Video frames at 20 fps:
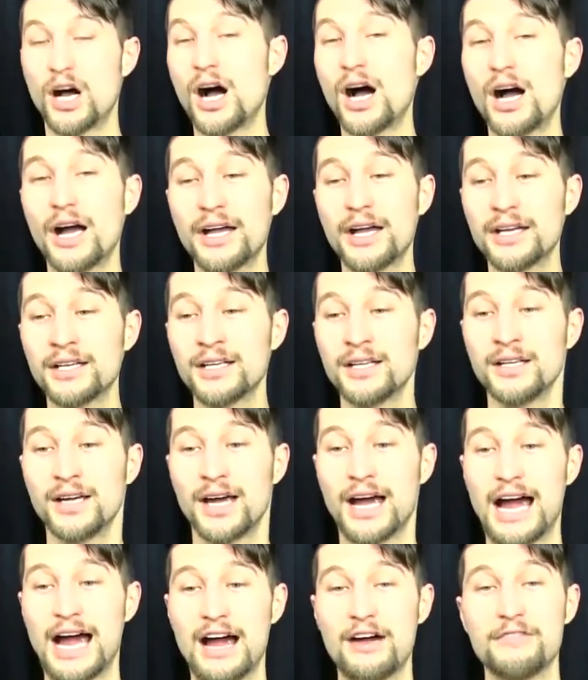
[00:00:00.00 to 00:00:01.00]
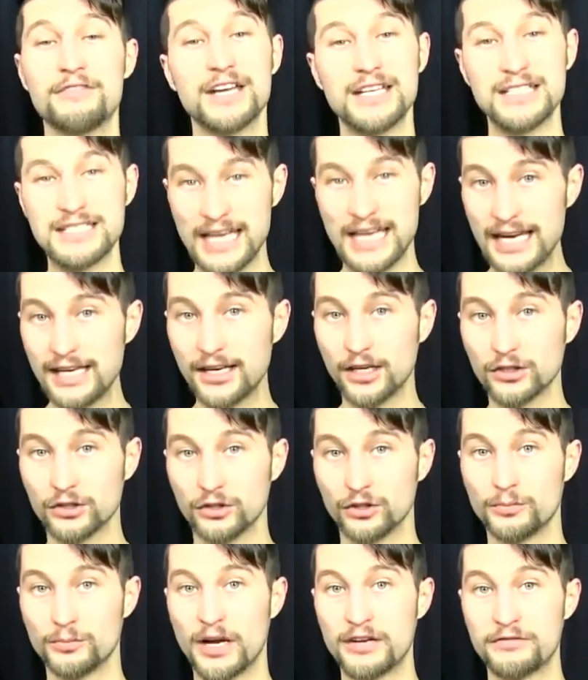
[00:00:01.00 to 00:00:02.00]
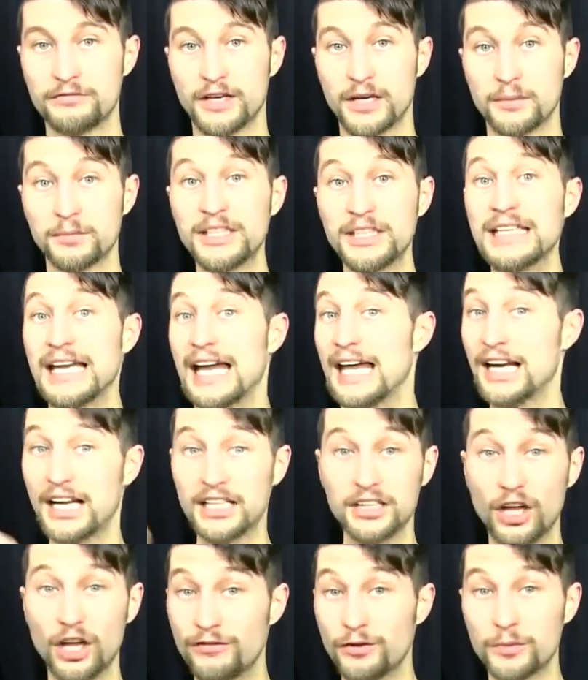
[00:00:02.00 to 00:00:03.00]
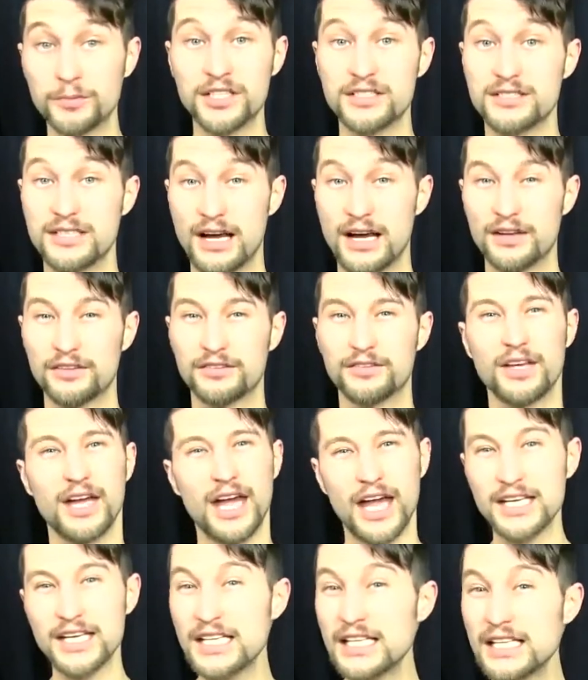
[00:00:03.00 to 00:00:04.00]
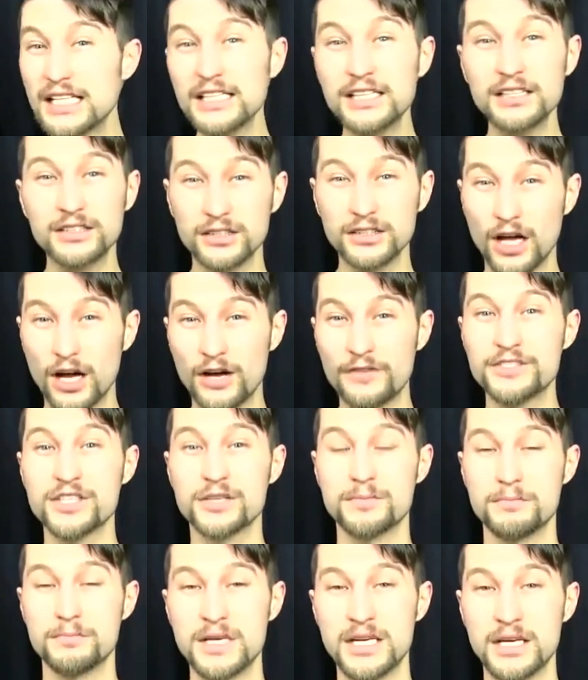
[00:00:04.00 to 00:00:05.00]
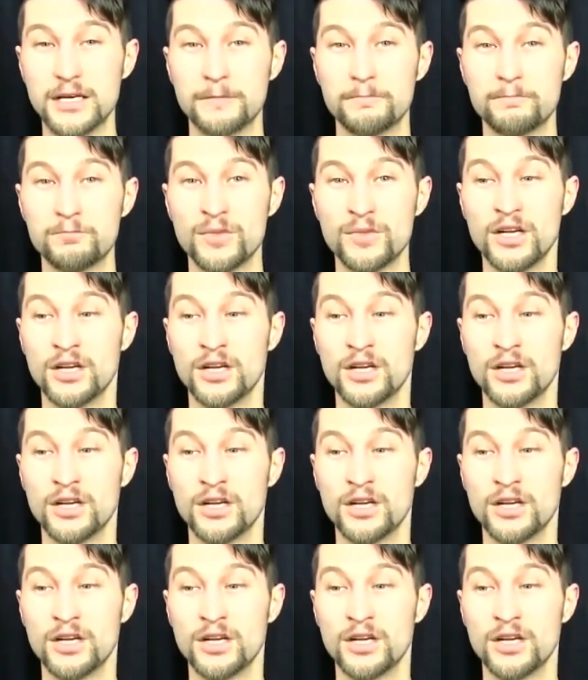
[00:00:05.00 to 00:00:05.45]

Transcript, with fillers: I have a gay uncle in my family, and I love him to death. And he loves me.